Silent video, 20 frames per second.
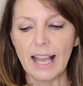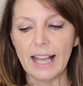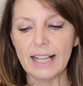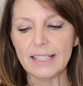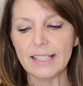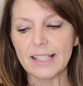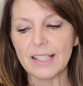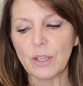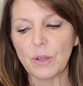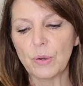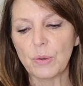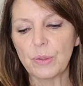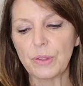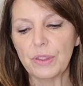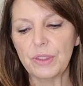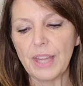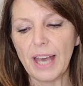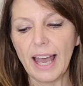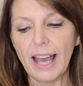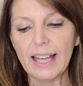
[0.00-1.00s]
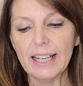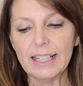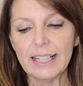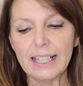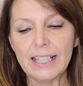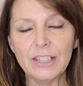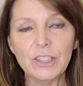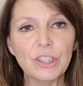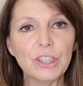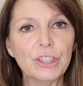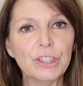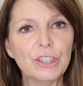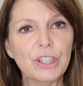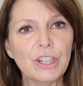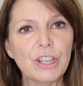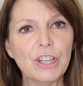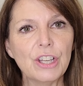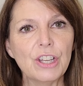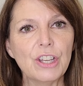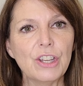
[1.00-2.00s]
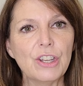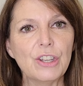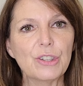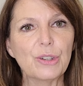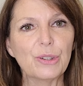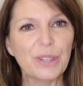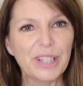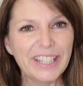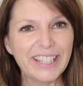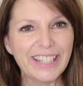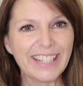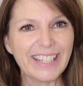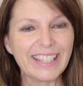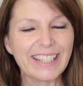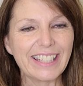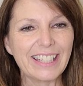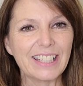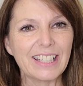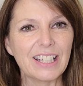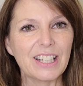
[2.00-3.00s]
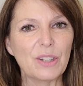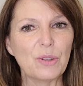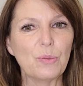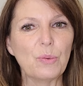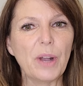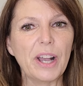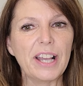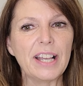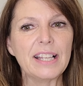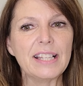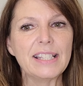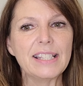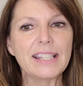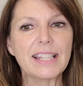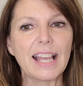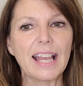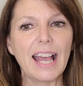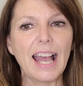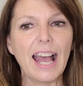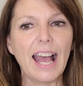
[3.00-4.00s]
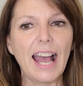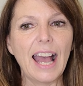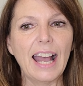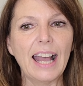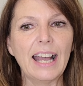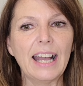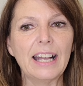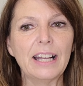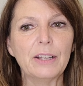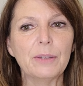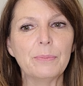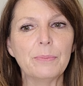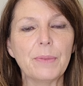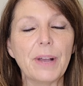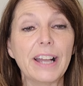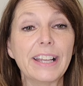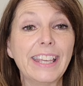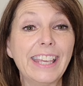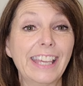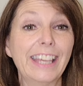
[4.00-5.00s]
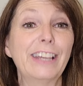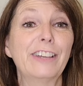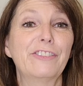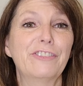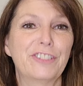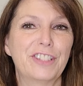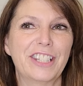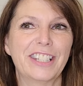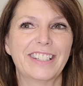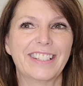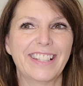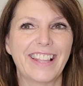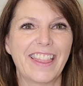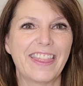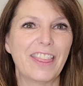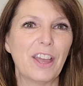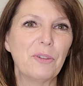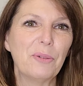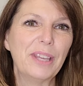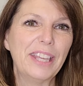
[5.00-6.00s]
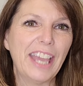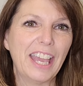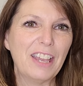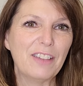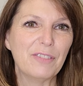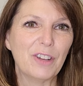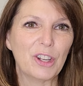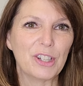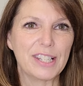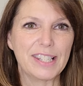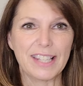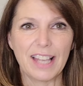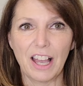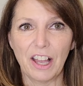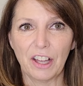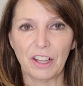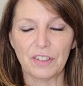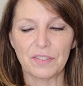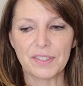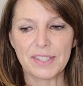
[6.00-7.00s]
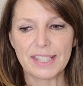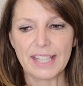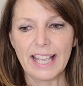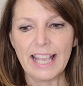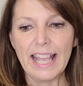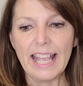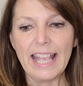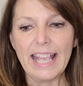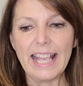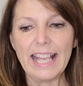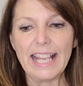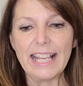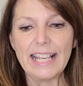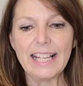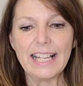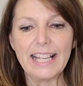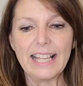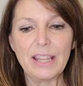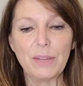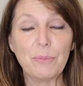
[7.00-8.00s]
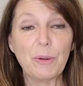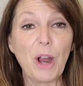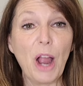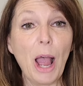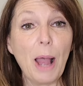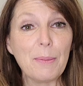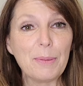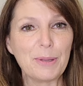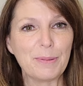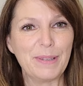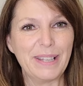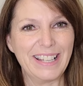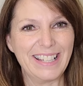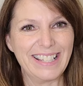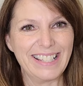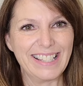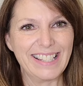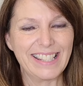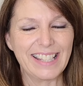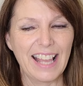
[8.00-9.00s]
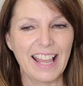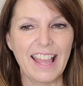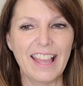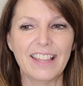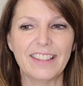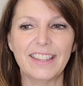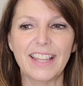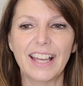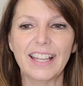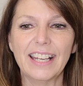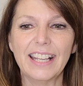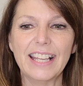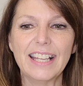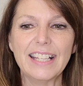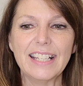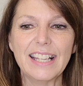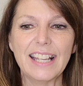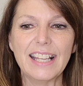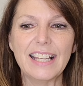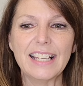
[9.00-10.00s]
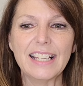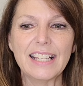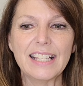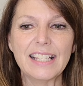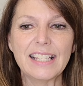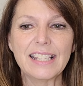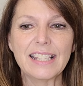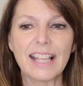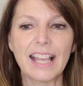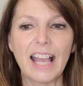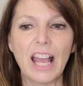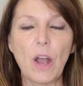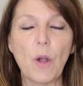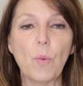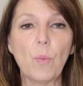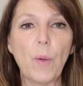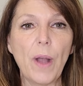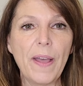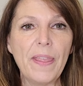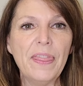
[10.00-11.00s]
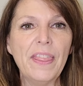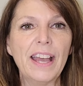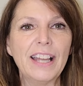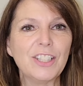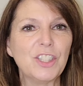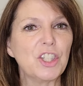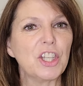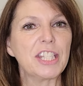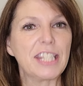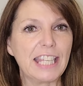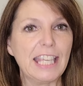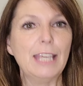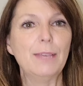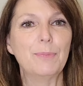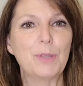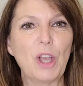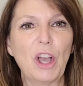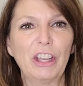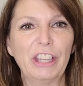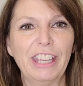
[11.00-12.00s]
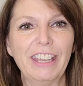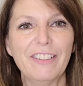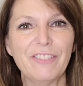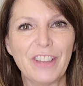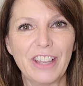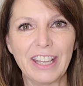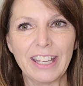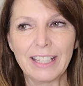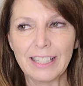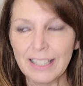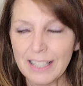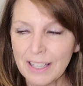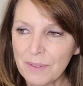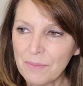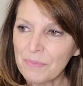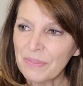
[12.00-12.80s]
And so that inner critic was a gift that we gave ourselves. The problem is that it is one that just keeps on giving